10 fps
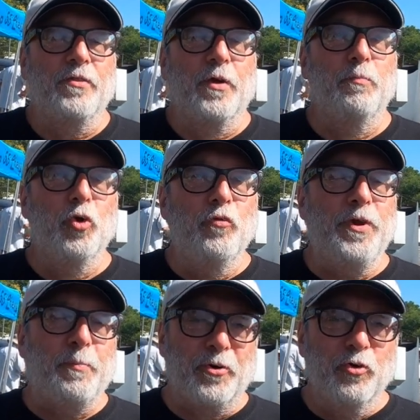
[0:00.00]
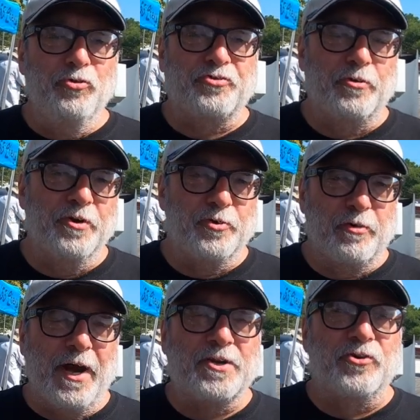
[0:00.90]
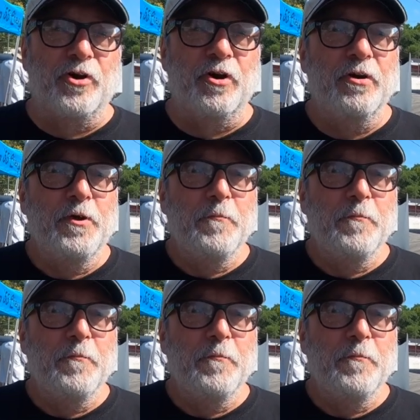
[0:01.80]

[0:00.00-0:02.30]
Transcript: The movie producer and director